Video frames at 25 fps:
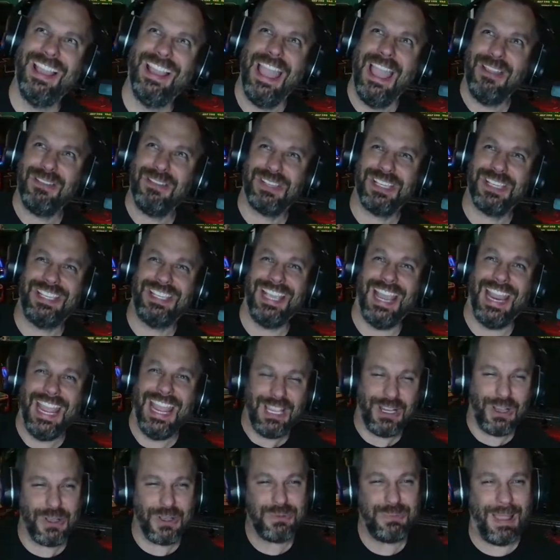so say,
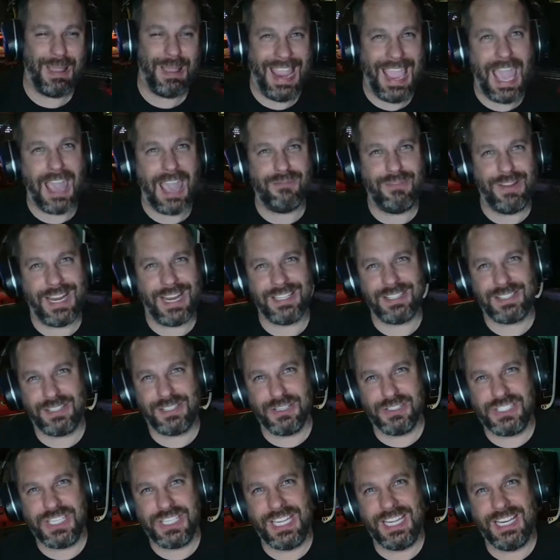goes by Advance
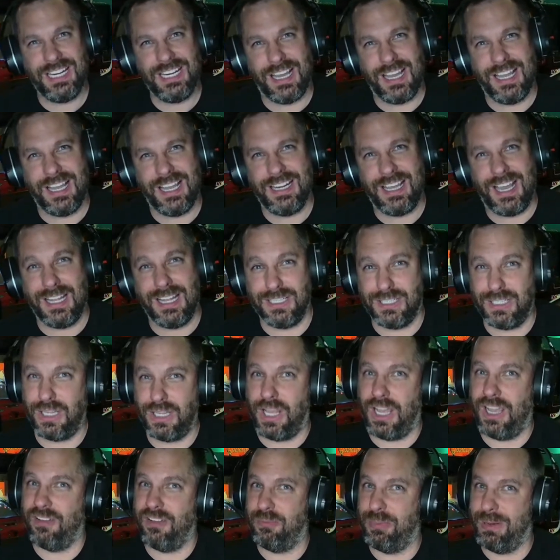13 on
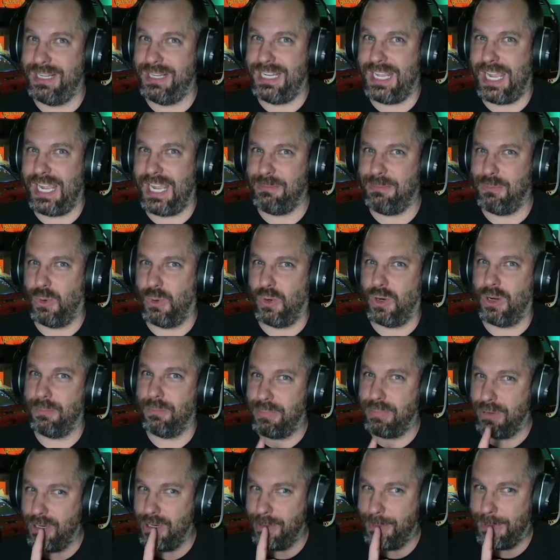Clove, but not anymore.
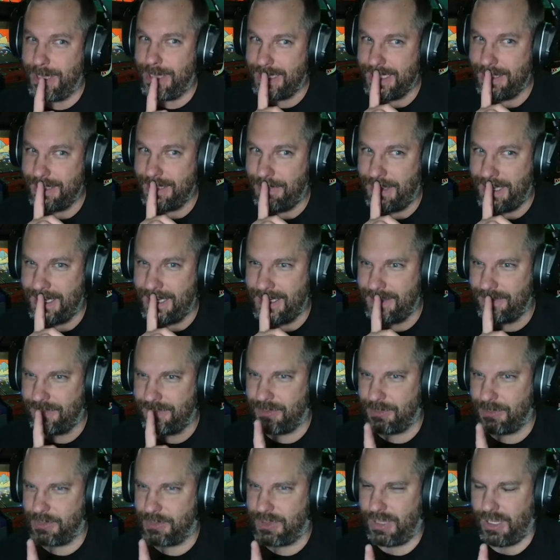Permanently banned
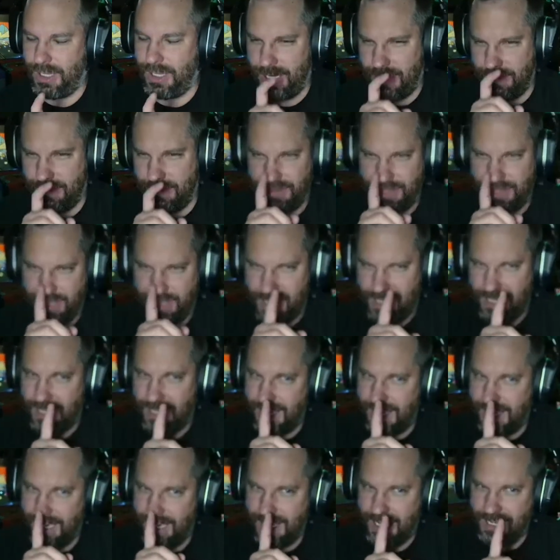from Clove.
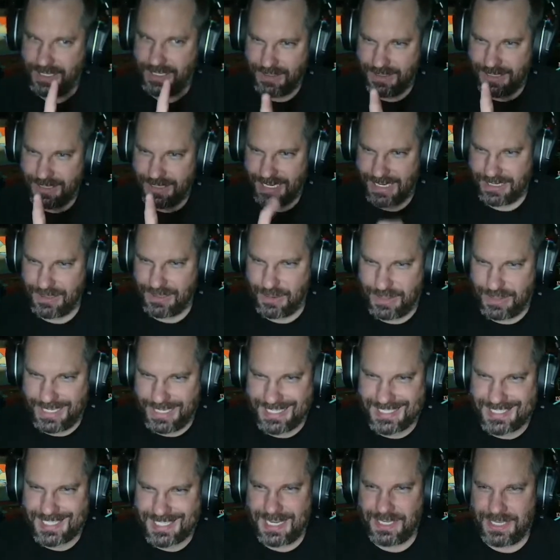You got to know the
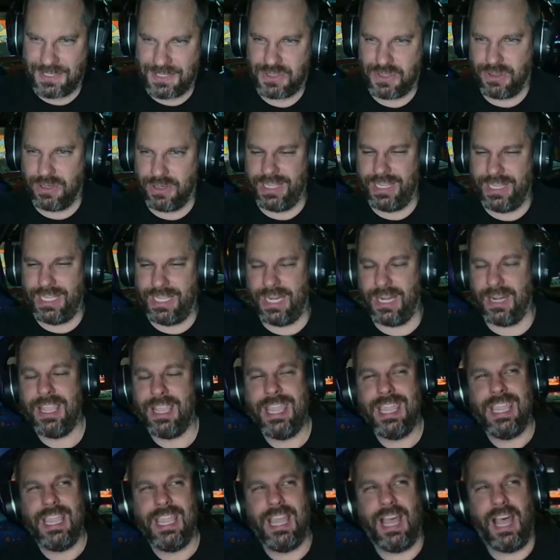inside story there.
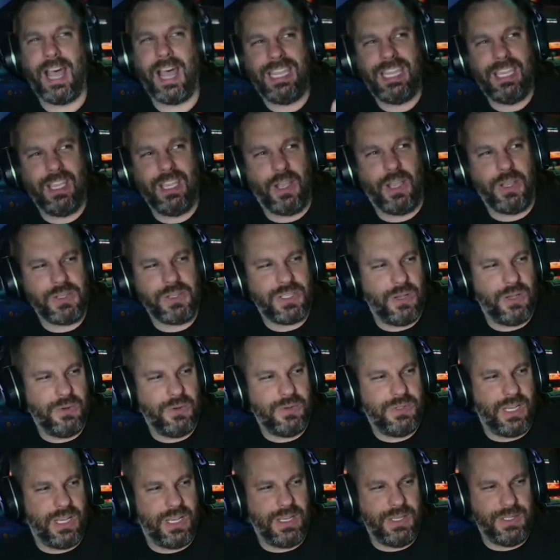He also
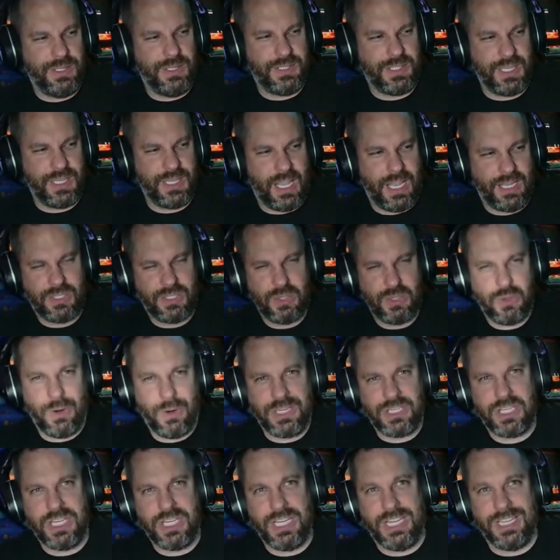does
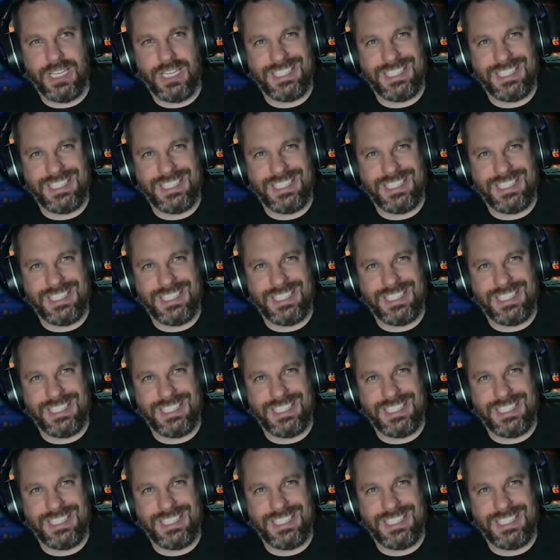Twitch. He is